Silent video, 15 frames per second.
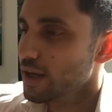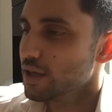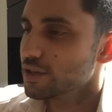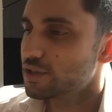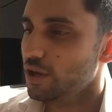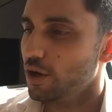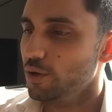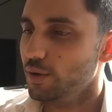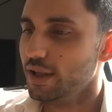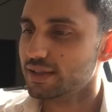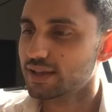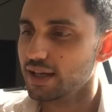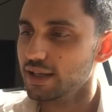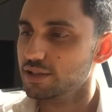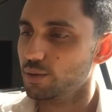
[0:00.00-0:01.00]
So let's
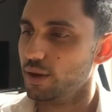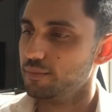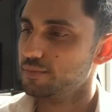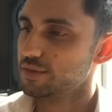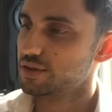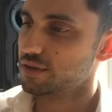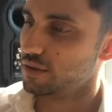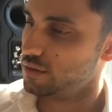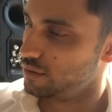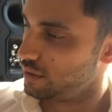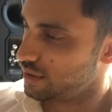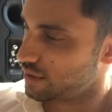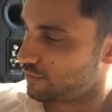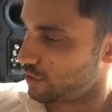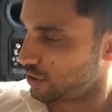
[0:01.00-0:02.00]
get into it. So
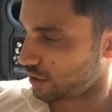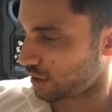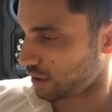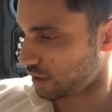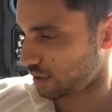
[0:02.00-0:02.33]
let's have a look.